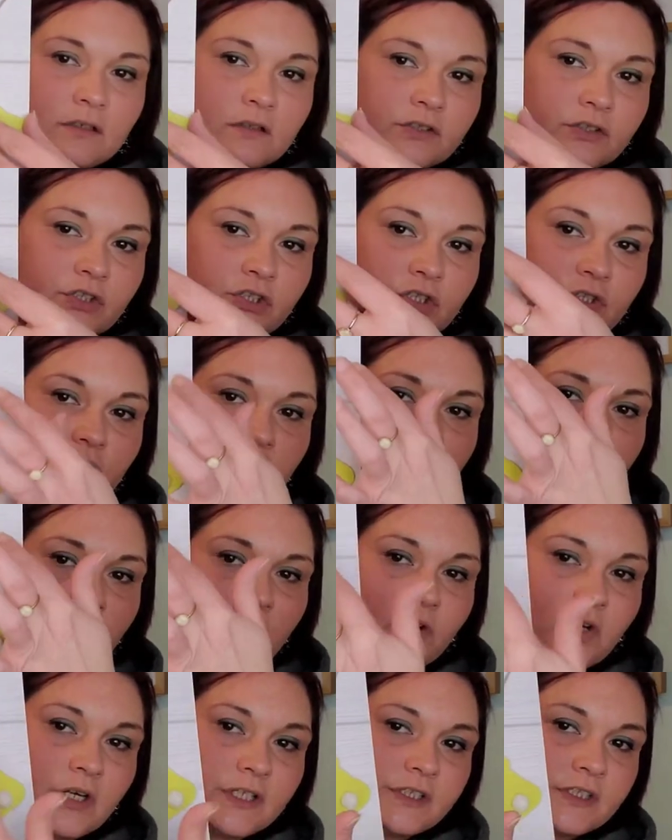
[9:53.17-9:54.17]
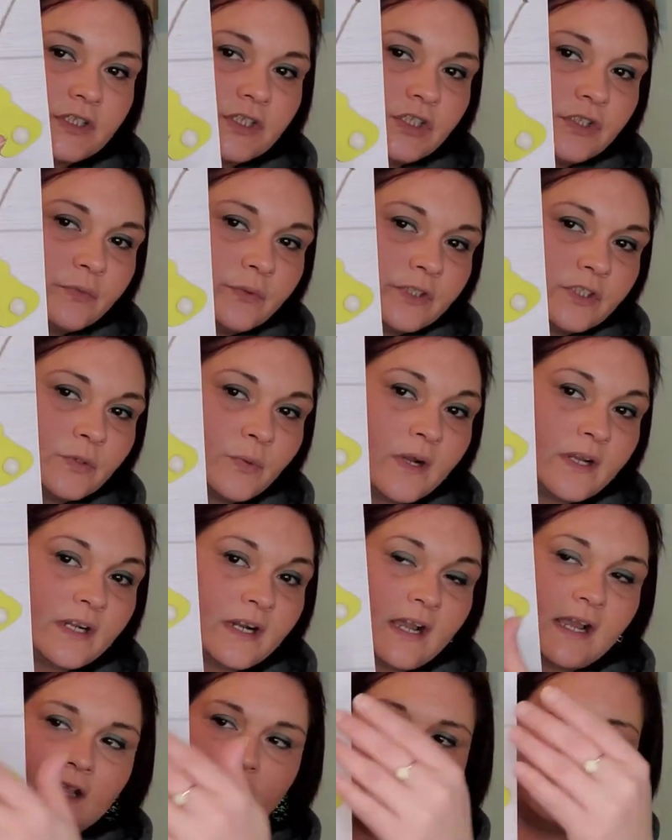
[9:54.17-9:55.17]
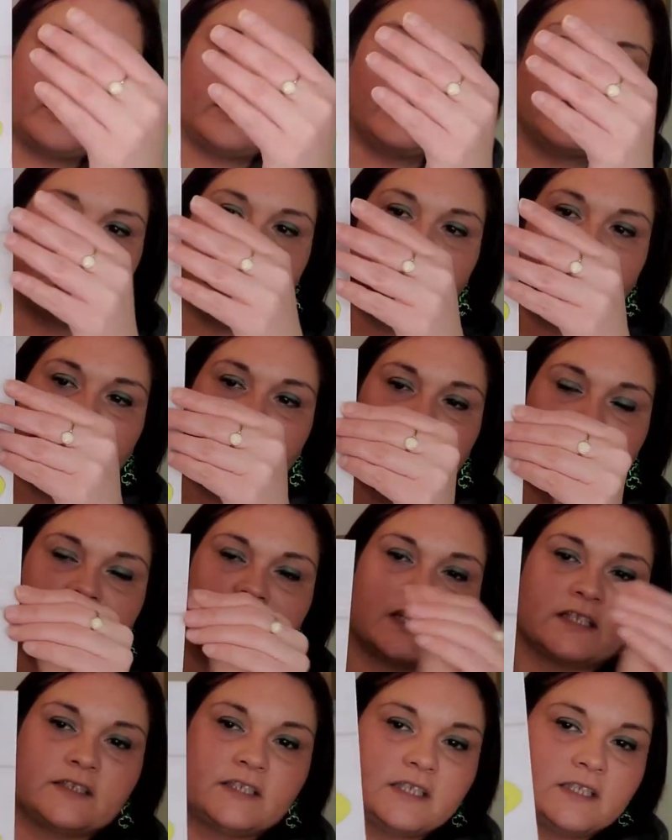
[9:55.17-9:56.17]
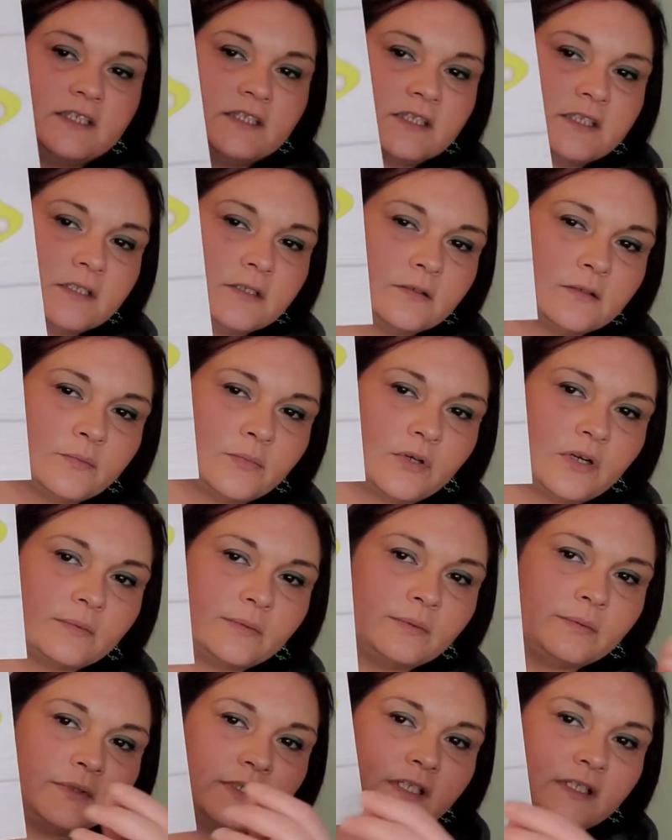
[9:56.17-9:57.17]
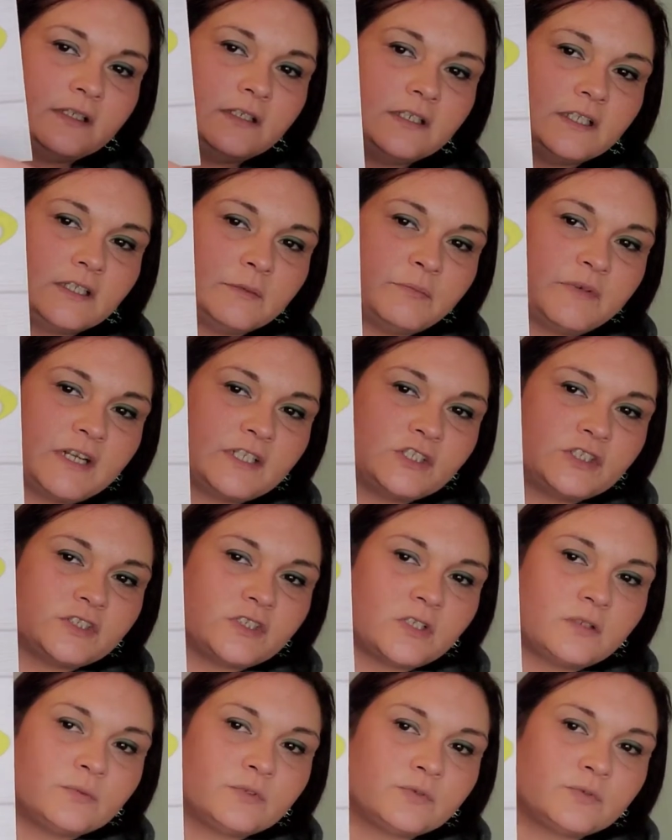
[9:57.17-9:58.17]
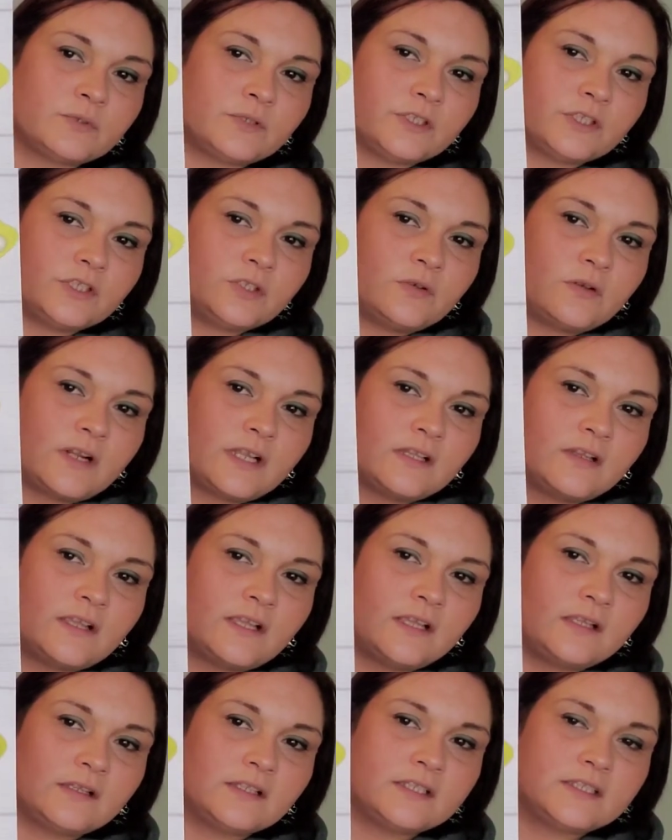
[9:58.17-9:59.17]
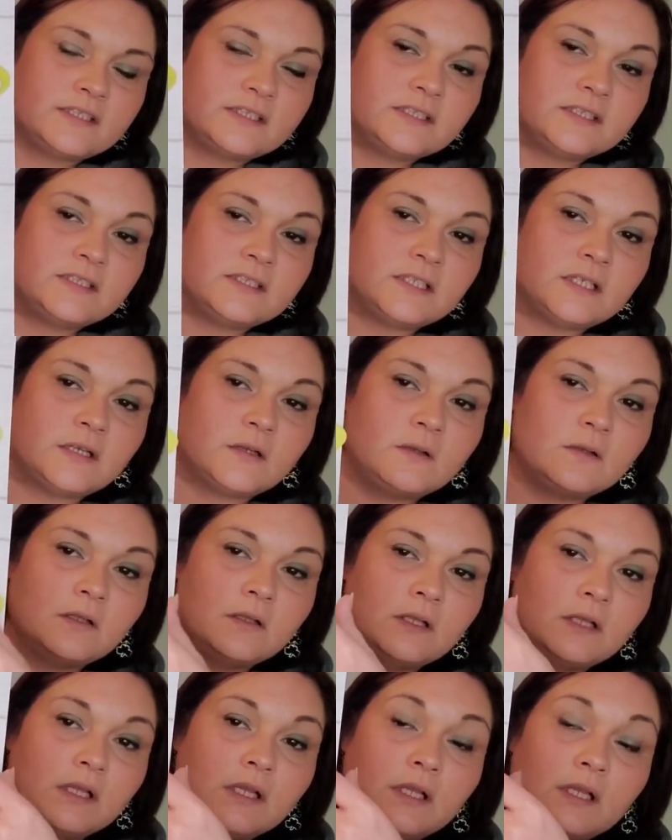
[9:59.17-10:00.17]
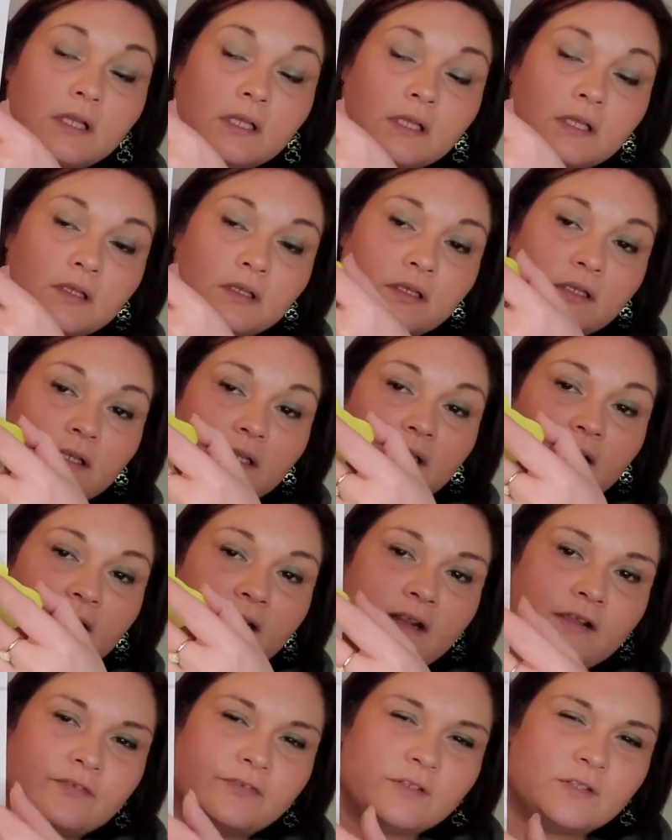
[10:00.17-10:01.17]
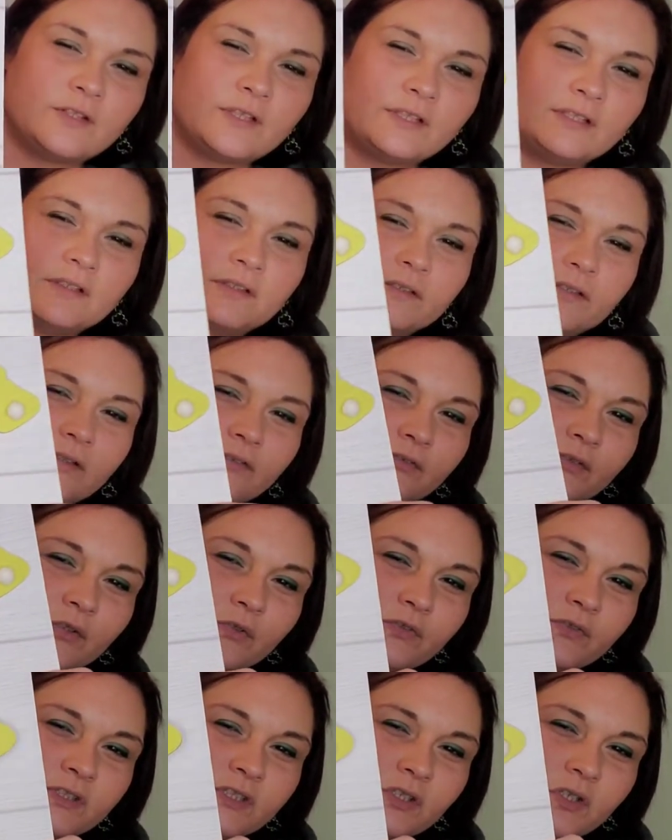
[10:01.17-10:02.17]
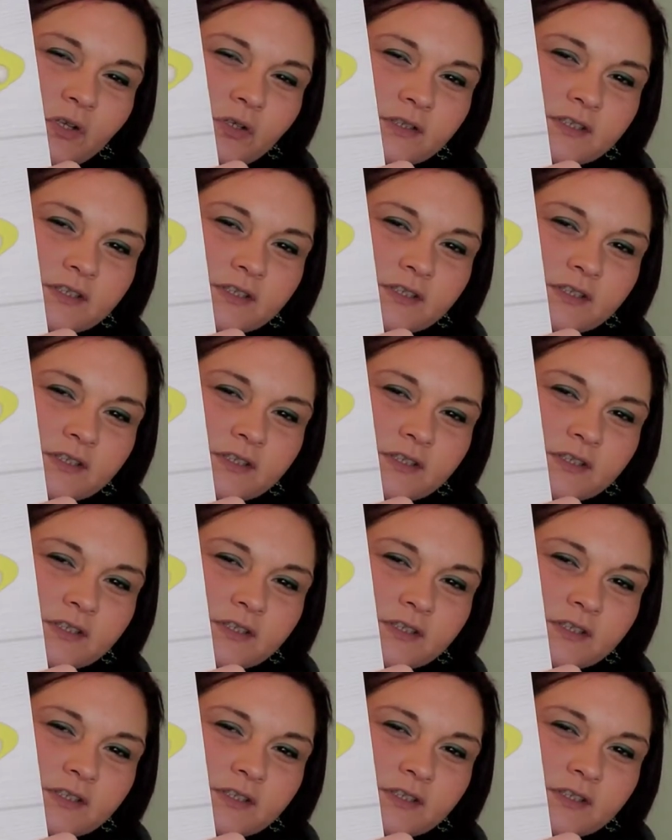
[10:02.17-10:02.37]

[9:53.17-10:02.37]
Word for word: strung across here with twine. I think I'll leave this as is, probably. I just thought it was really cute, and I like this detail. And I feel like if you saw